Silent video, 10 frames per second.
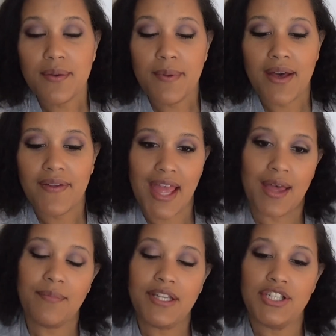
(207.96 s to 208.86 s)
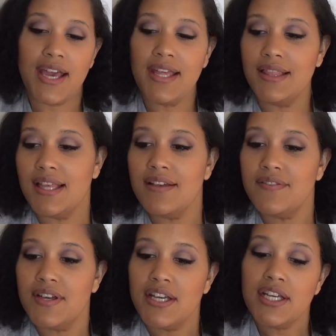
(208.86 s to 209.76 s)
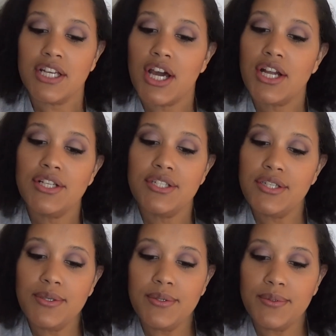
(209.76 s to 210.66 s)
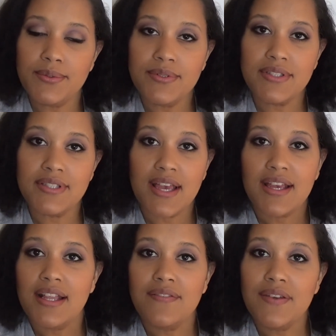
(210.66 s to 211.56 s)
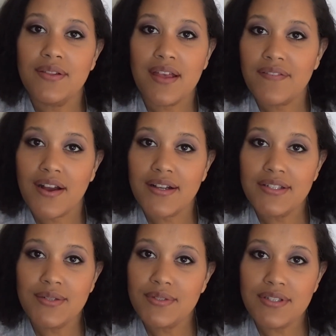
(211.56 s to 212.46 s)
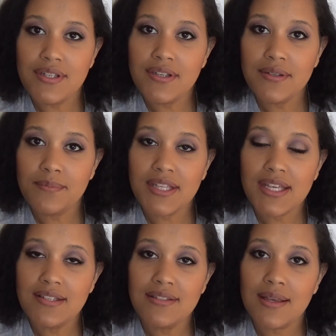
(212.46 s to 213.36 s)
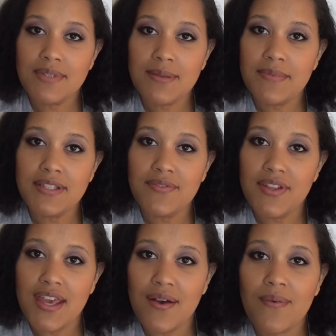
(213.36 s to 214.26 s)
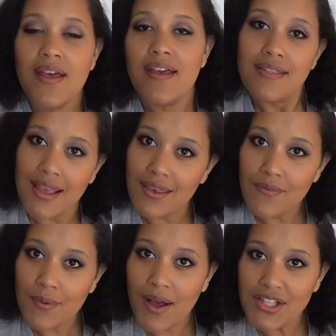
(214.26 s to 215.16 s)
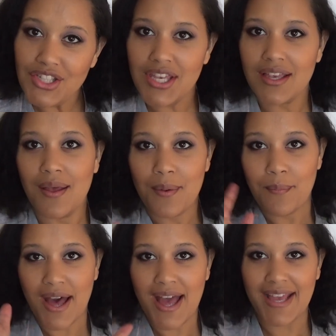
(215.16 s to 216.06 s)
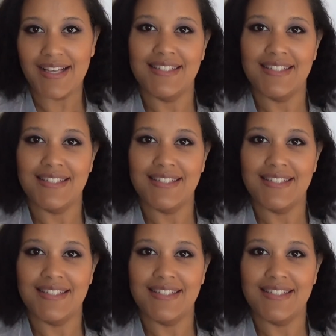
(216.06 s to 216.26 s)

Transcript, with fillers: about how much I love cartoons you love cartoons too, please thumbs up this video. Thank you for watching. Bye.